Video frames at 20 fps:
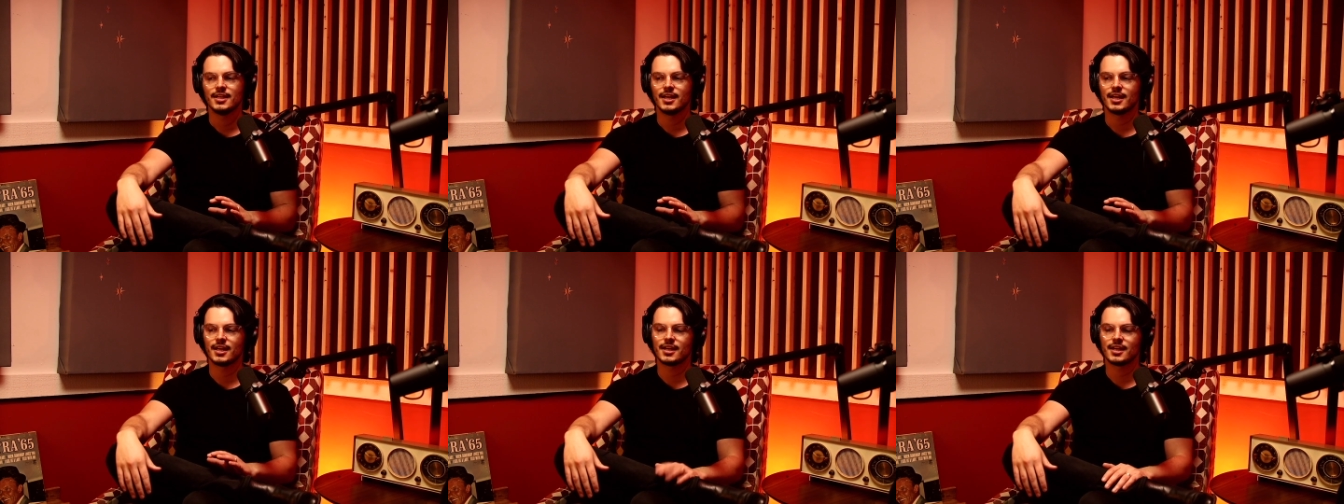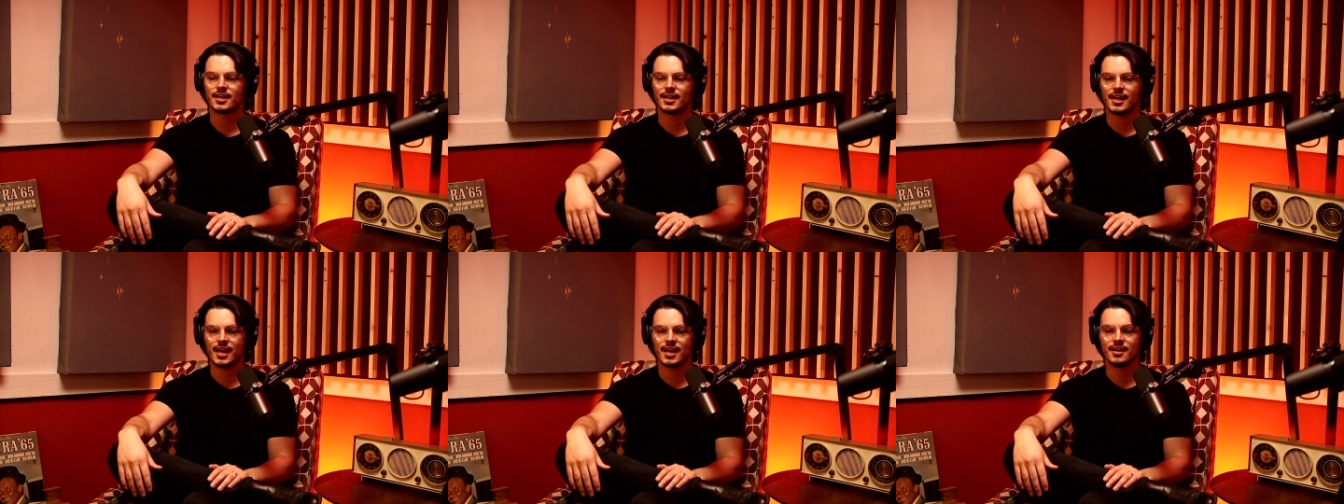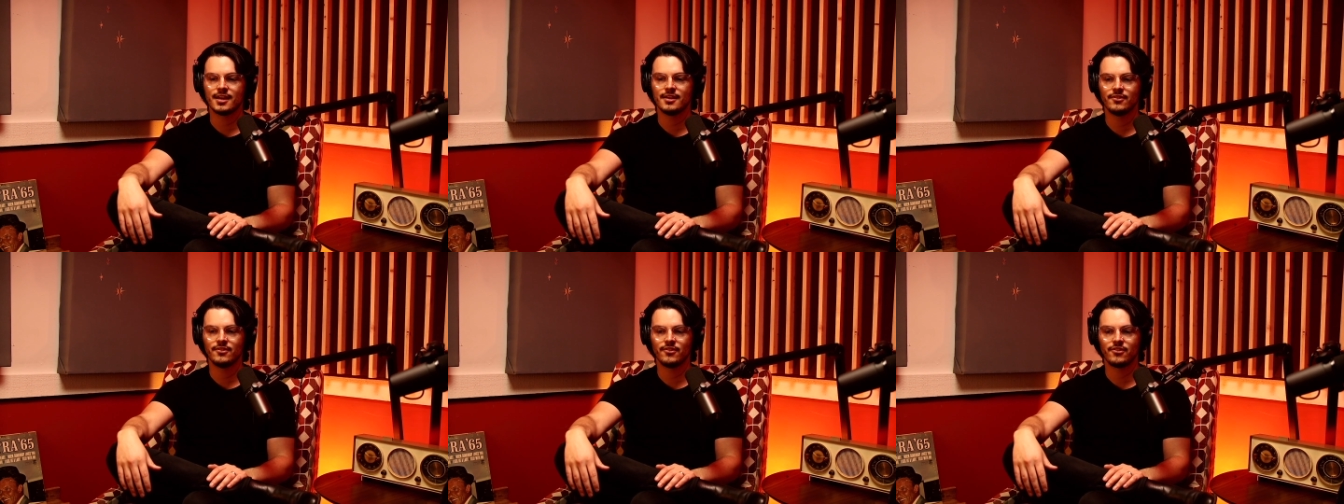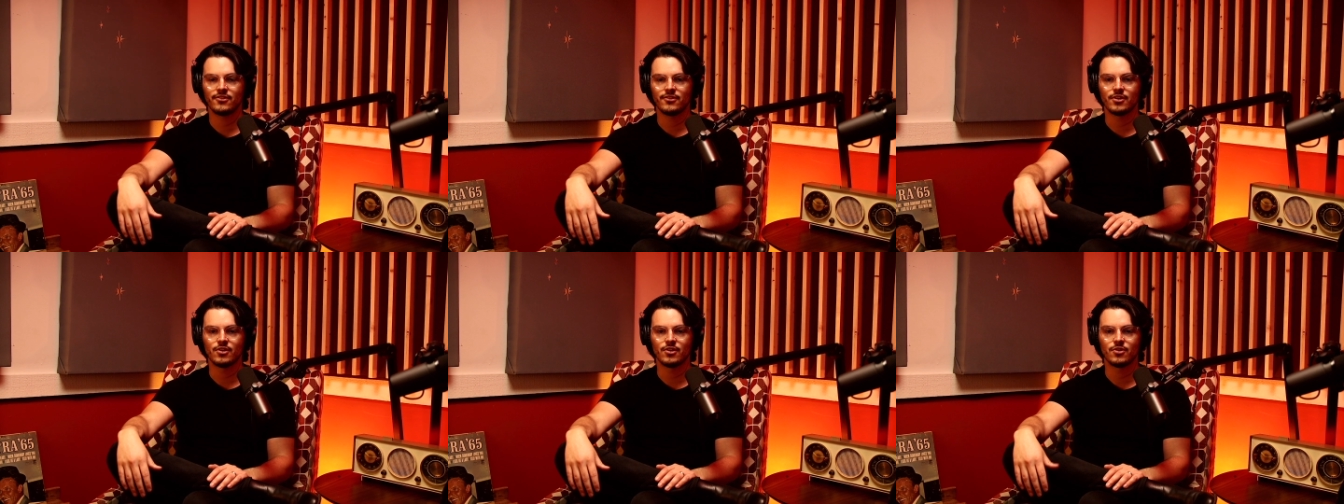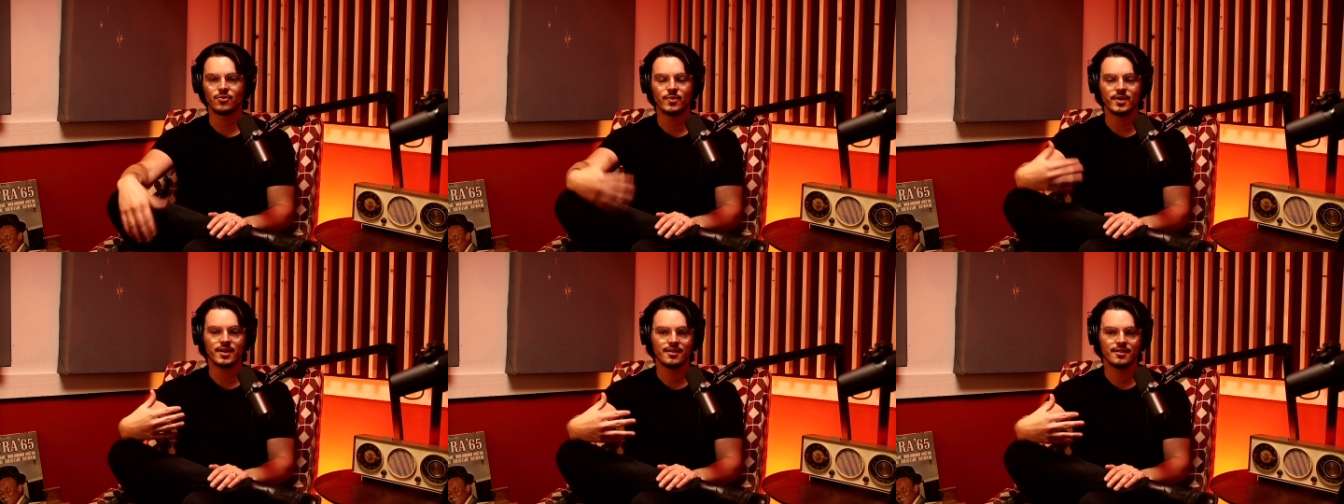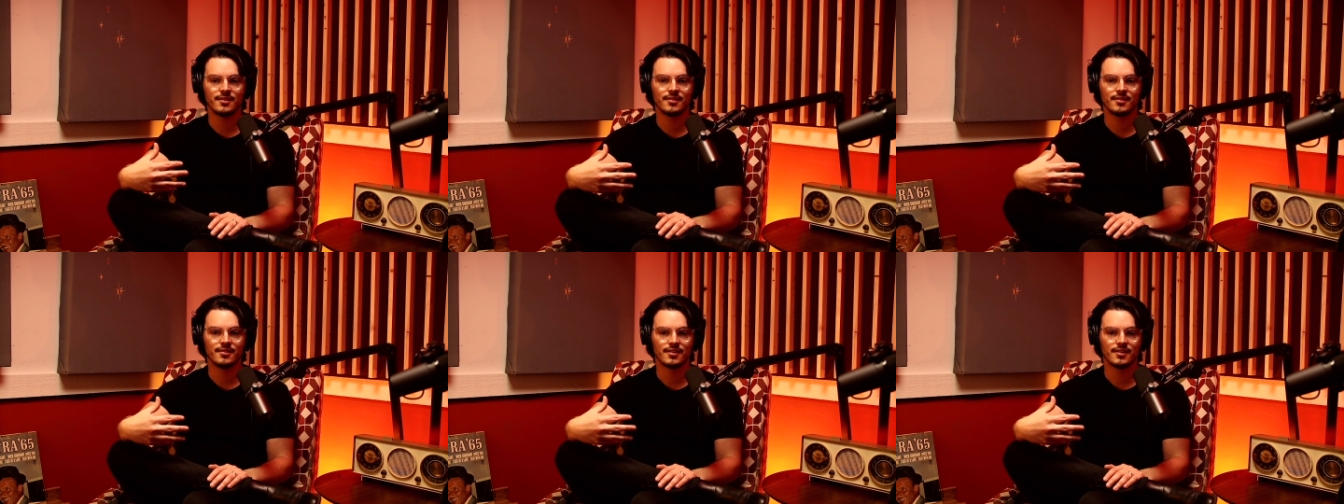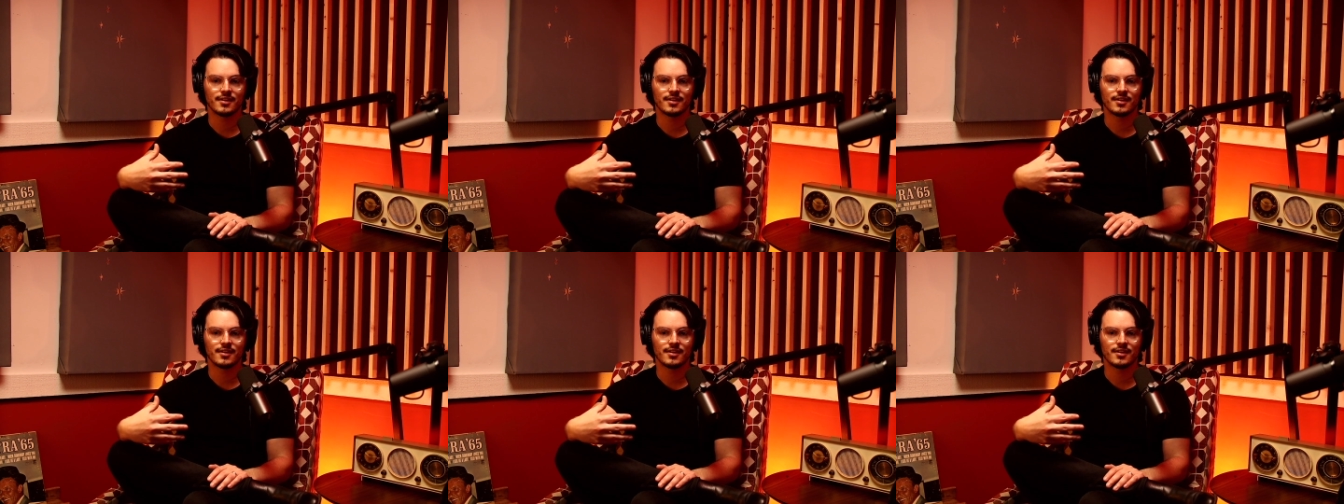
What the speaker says: And we,